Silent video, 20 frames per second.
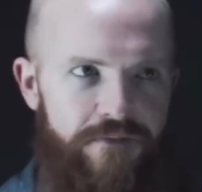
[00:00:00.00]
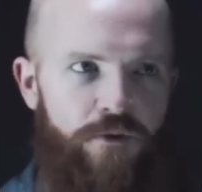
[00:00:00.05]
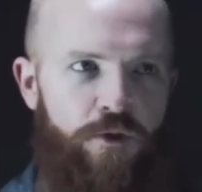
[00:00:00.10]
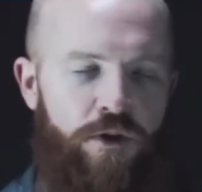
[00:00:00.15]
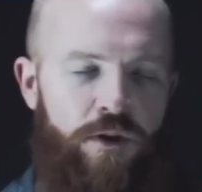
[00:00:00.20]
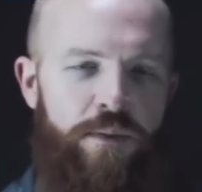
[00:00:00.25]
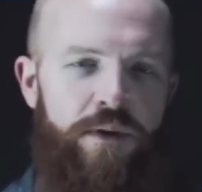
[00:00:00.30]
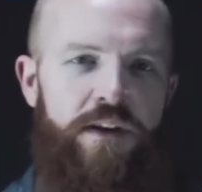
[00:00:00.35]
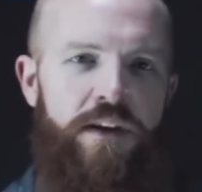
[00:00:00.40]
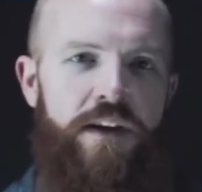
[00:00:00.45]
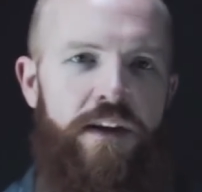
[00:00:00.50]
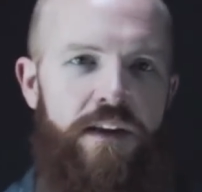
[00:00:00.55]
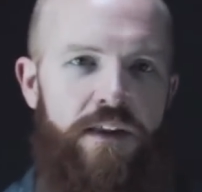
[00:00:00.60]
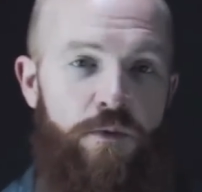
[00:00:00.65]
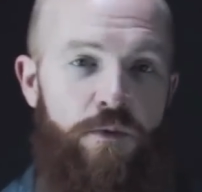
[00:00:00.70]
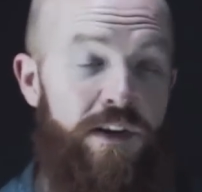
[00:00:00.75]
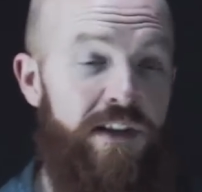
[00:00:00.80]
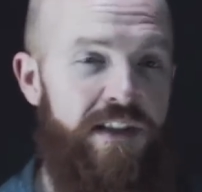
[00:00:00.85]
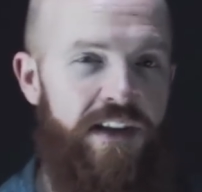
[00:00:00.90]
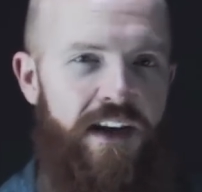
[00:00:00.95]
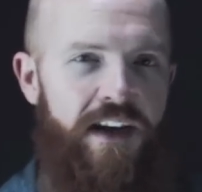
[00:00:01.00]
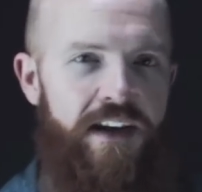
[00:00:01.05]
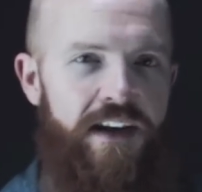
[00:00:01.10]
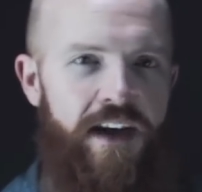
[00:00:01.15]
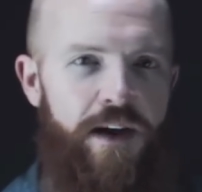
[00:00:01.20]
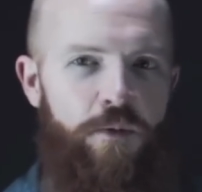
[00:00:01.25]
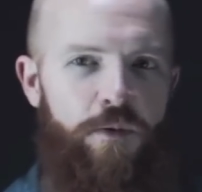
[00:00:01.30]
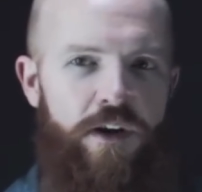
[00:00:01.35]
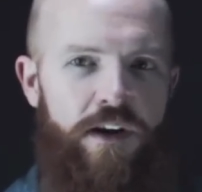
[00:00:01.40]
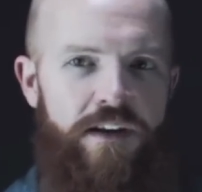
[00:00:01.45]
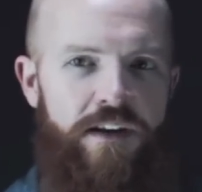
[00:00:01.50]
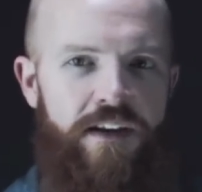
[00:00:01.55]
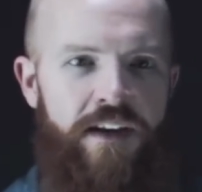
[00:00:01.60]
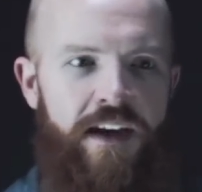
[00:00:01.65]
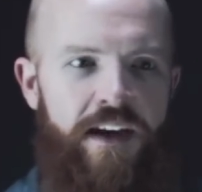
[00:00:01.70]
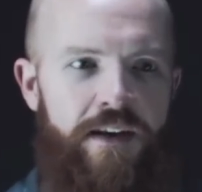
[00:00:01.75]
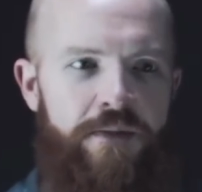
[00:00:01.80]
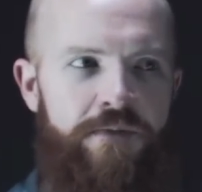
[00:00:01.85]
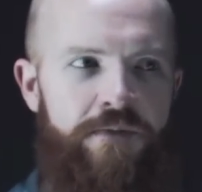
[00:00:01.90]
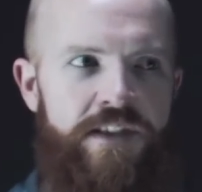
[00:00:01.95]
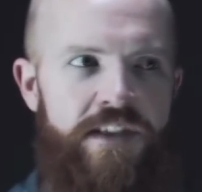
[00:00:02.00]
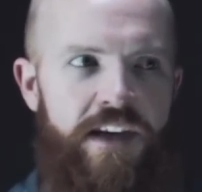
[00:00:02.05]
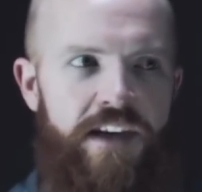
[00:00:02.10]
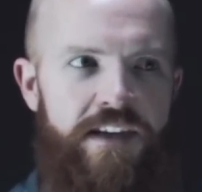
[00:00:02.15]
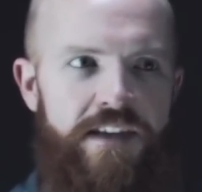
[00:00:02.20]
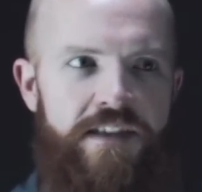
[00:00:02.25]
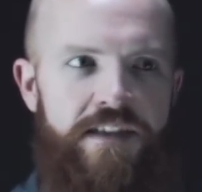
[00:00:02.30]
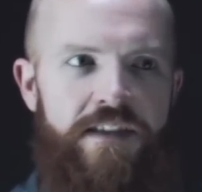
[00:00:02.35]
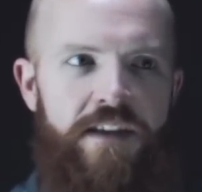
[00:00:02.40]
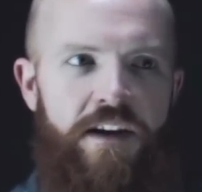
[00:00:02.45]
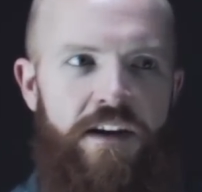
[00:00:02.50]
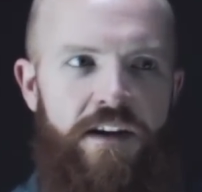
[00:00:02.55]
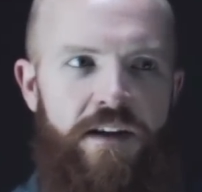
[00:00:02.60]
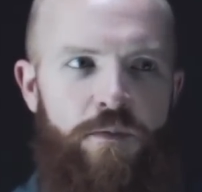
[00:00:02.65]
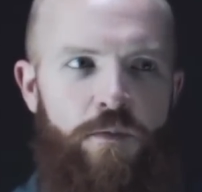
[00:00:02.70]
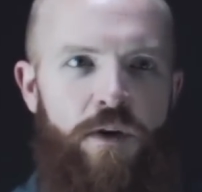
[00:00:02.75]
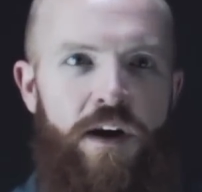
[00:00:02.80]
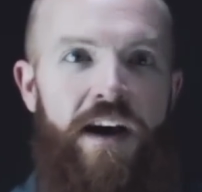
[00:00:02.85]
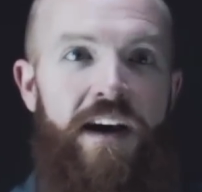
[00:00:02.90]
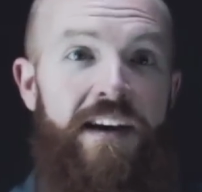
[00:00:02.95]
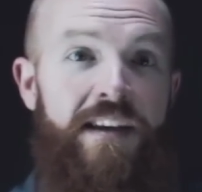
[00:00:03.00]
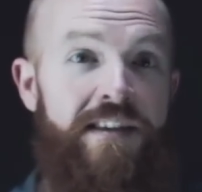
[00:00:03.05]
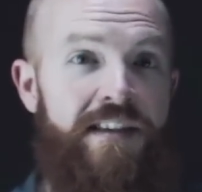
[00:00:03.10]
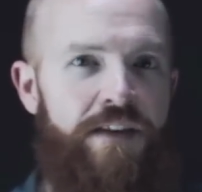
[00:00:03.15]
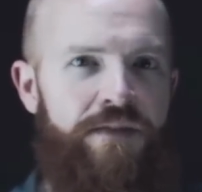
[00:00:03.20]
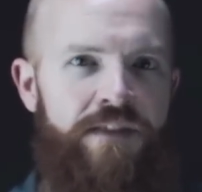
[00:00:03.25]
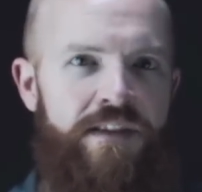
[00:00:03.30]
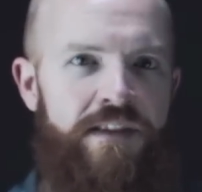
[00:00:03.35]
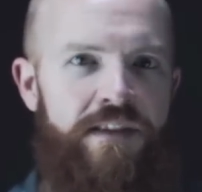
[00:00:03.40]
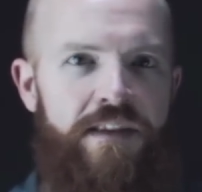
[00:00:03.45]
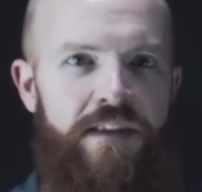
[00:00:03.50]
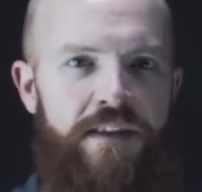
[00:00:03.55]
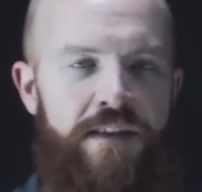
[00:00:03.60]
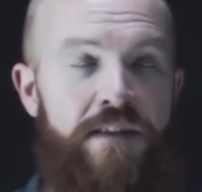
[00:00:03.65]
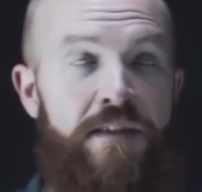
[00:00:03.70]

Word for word: vulnerability, and the reason I, I wanted to kind of emphasize on why seven